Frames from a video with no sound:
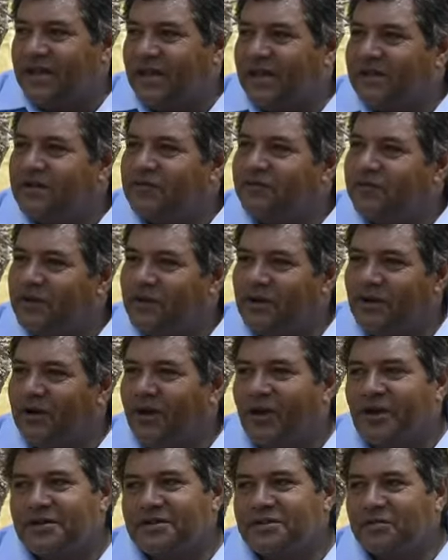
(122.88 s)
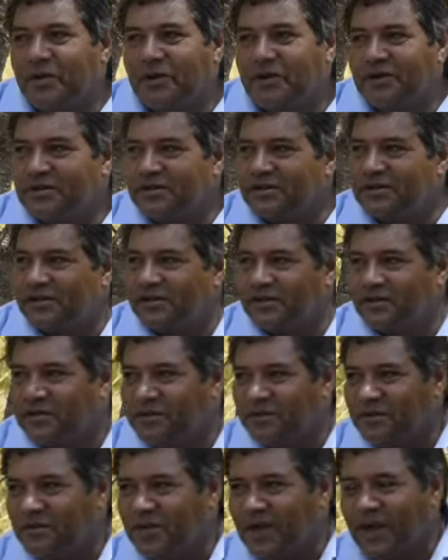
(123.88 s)
down, you feel a lot of spirits.
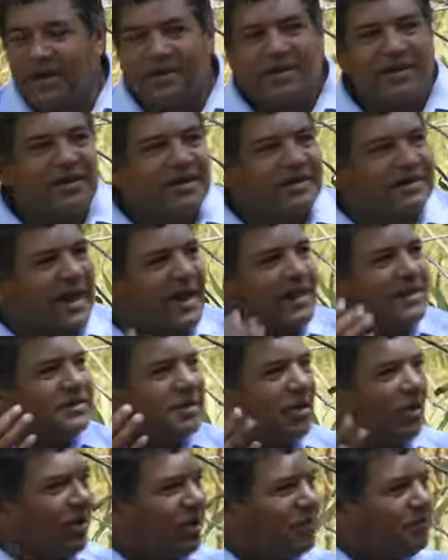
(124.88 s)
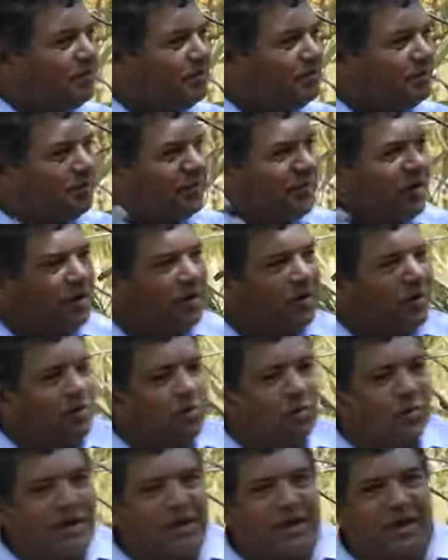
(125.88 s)
In the daytime,
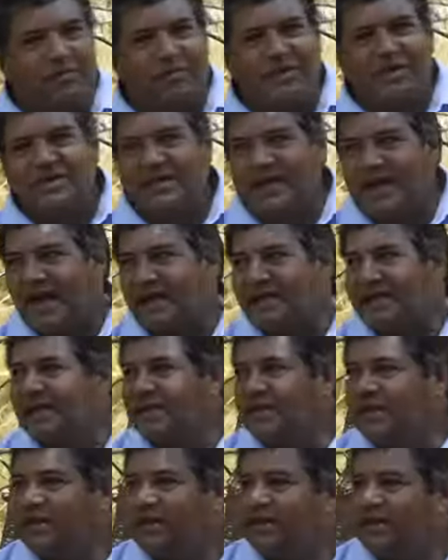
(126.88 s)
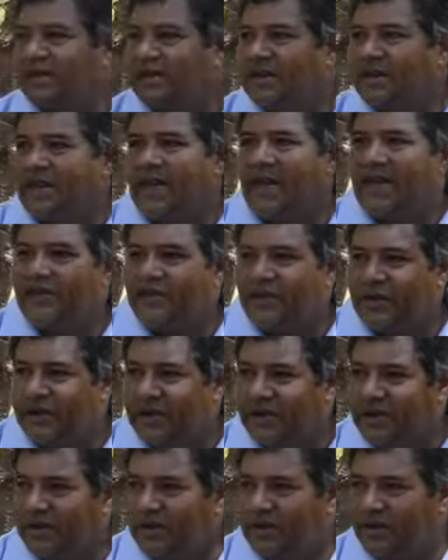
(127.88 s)
we are busy hunting,
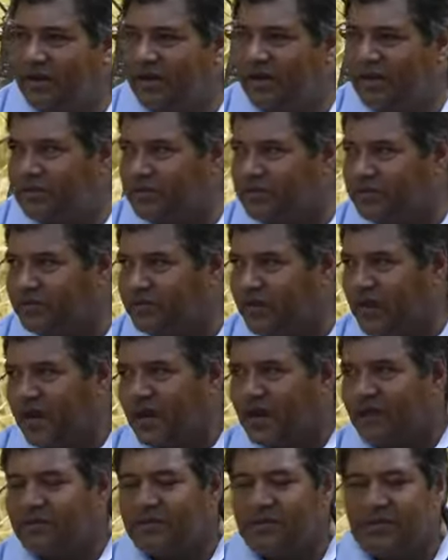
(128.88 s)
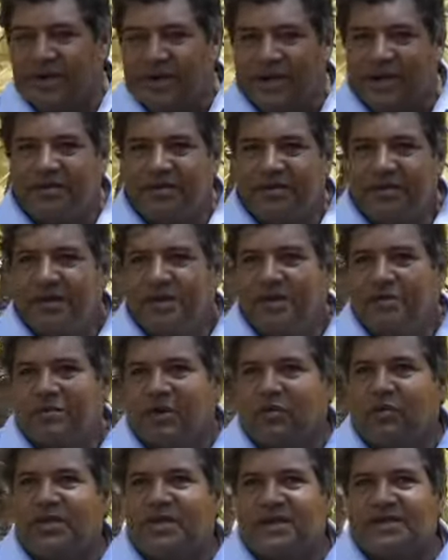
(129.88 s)
gathering, you know.
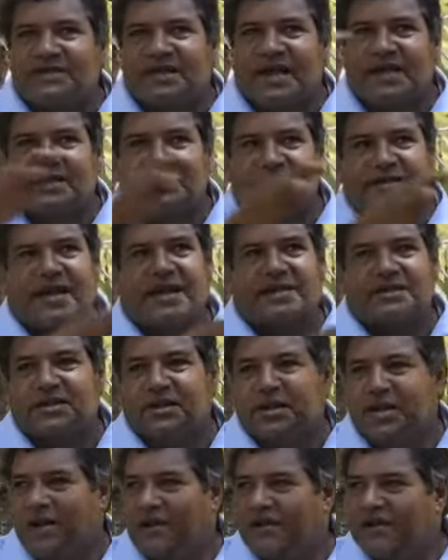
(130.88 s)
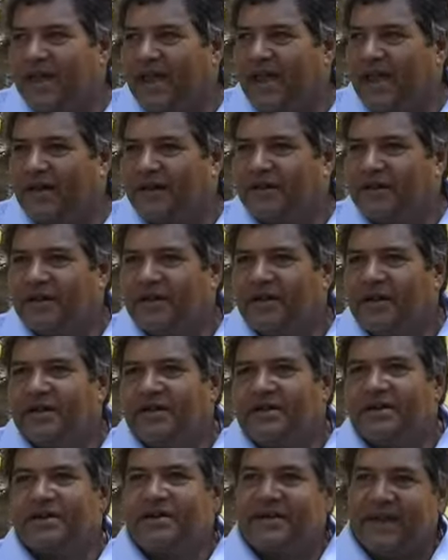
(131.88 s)
But when the sun starts to go down,
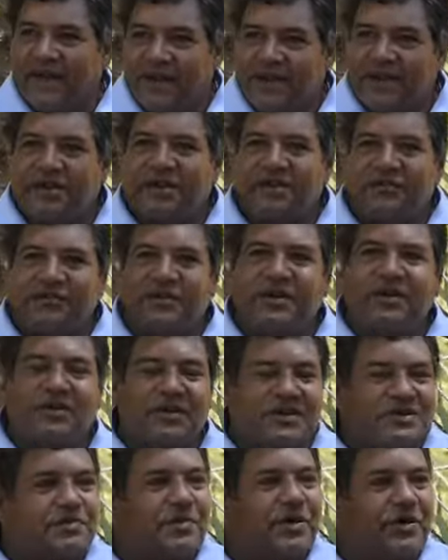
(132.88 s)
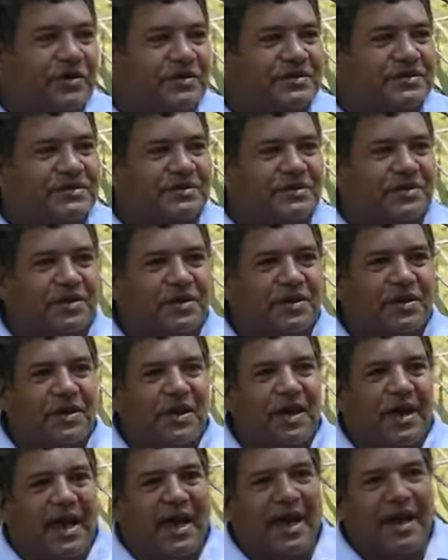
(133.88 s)
then you can feel the spirits.
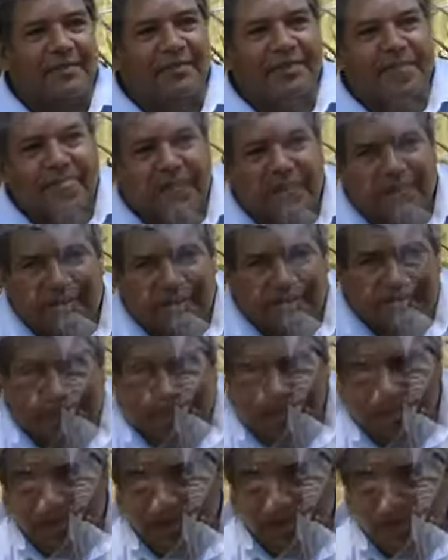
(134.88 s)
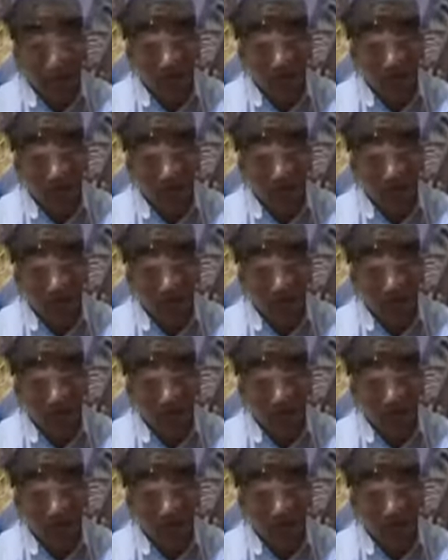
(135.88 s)
But